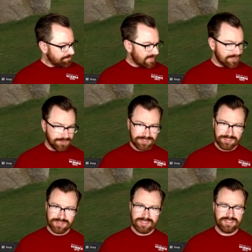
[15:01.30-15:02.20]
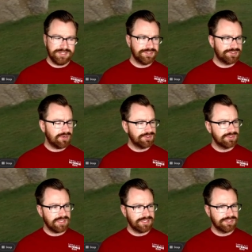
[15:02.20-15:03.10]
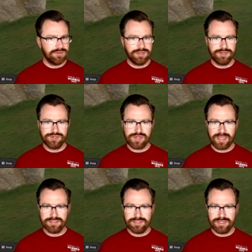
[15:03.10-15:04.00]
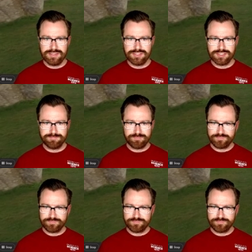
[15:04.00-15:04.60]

so essentially, these ancient structures like Stonehenge acted as